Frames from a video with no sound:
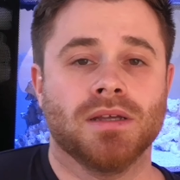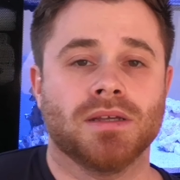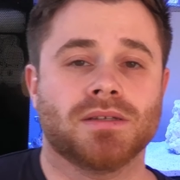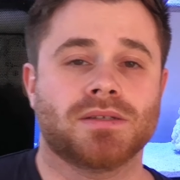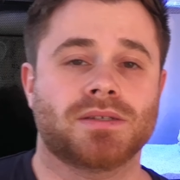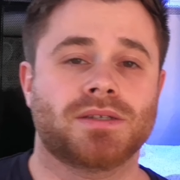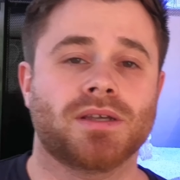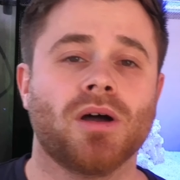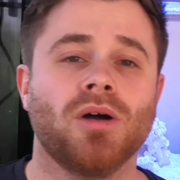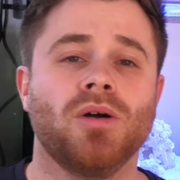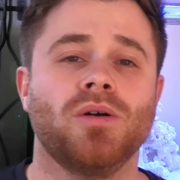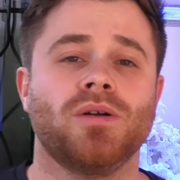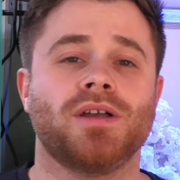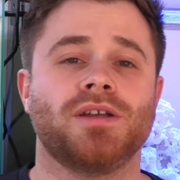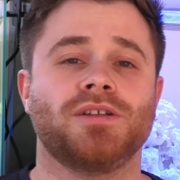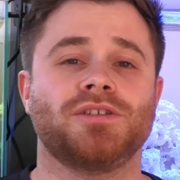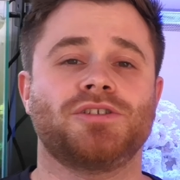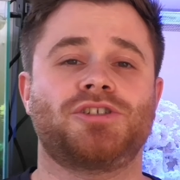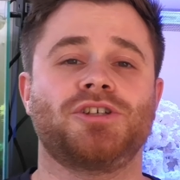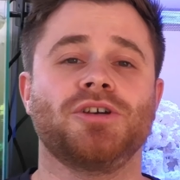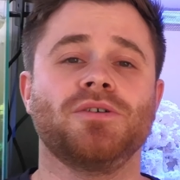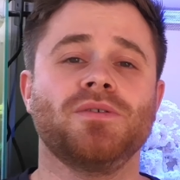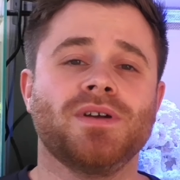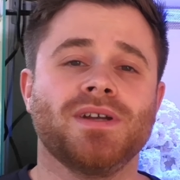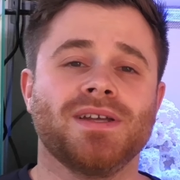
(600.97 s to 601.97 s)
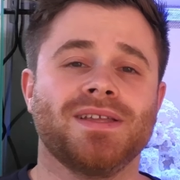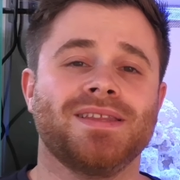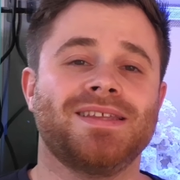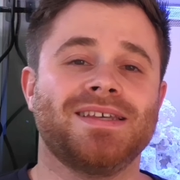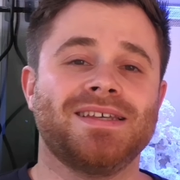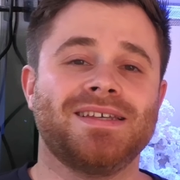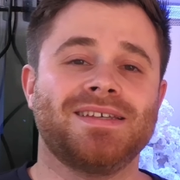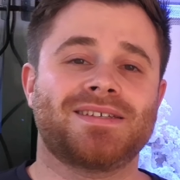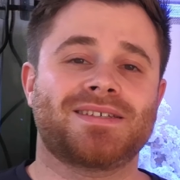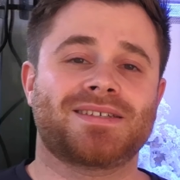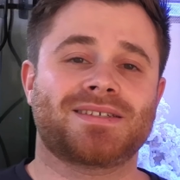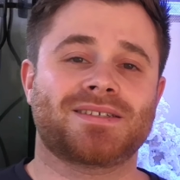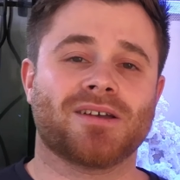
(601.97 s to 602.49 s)
So during
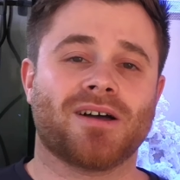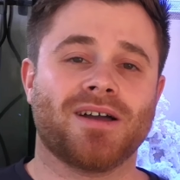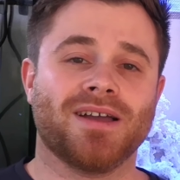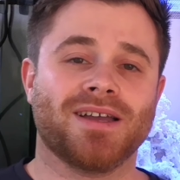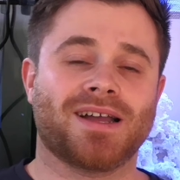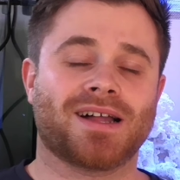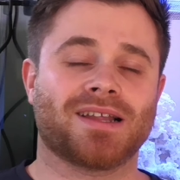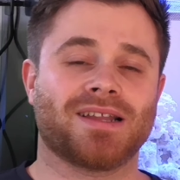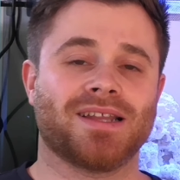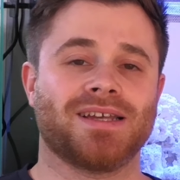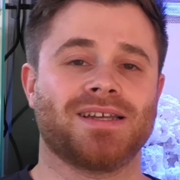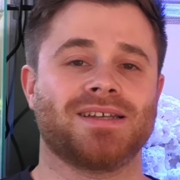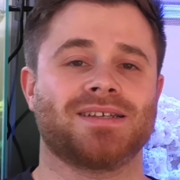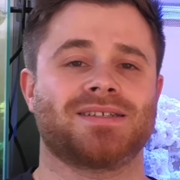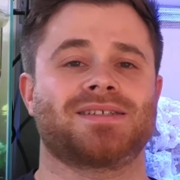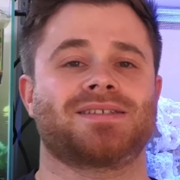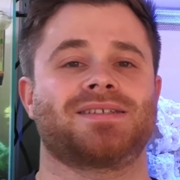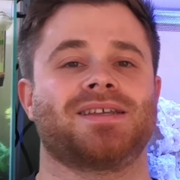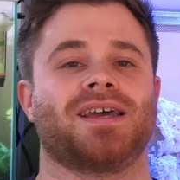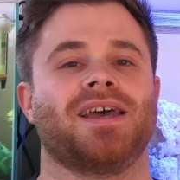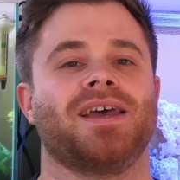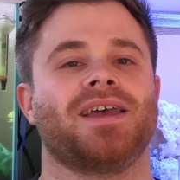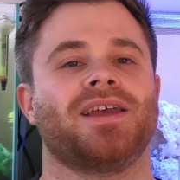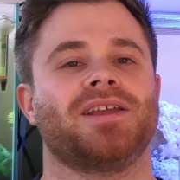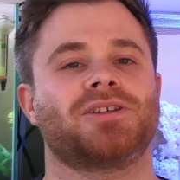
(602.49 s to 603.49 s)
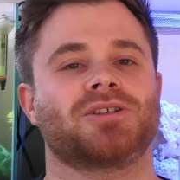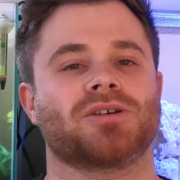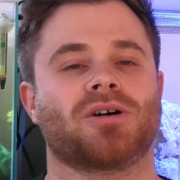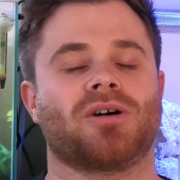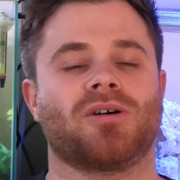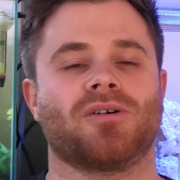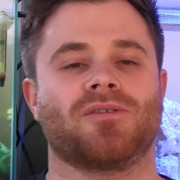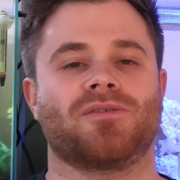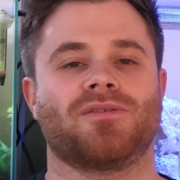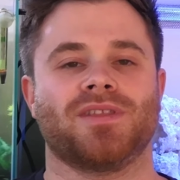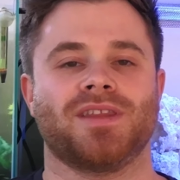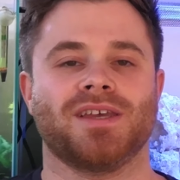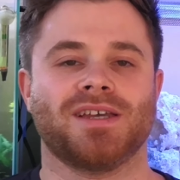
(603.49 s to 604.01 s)
the cycling stage
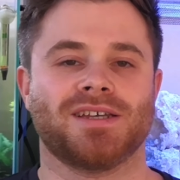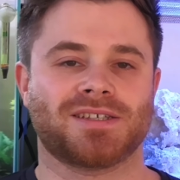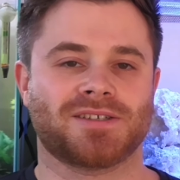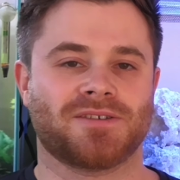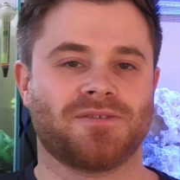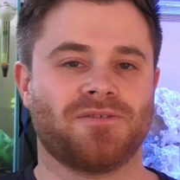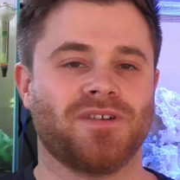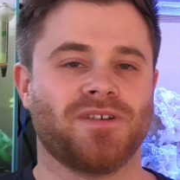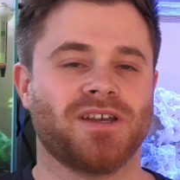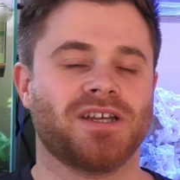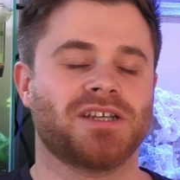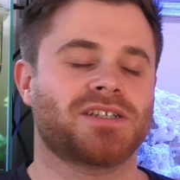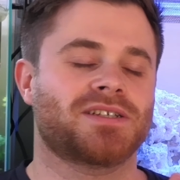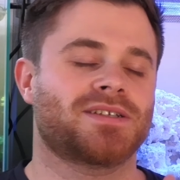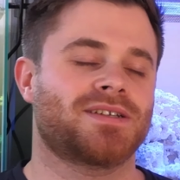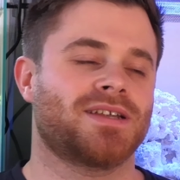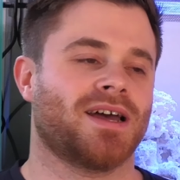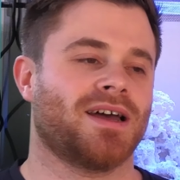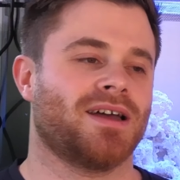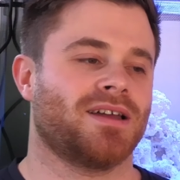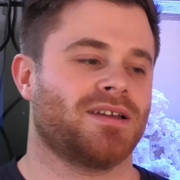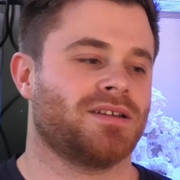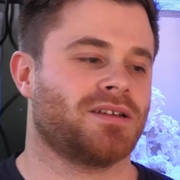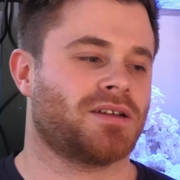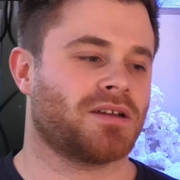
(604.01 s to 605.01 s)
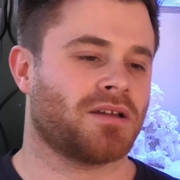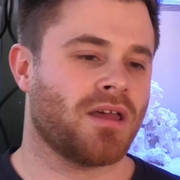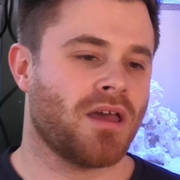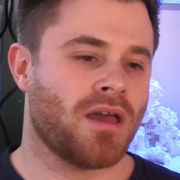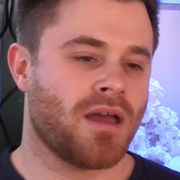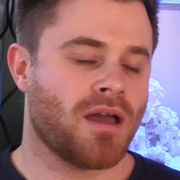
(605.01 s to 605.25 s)
of this fish tank,